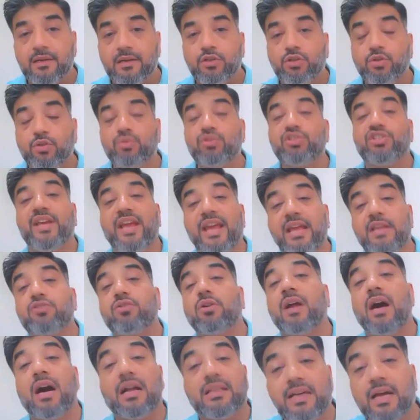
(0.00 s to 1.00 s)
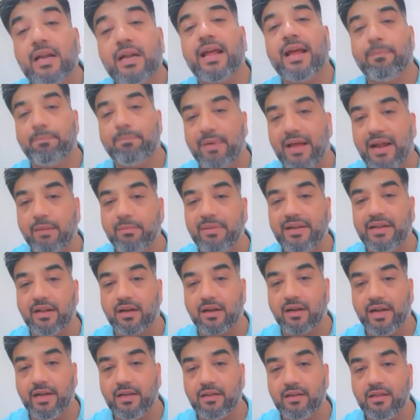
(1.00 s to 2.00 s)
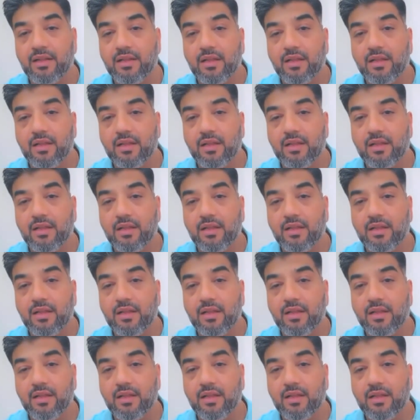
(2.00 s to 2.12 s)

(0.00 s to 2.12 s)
to change on other parameter, right?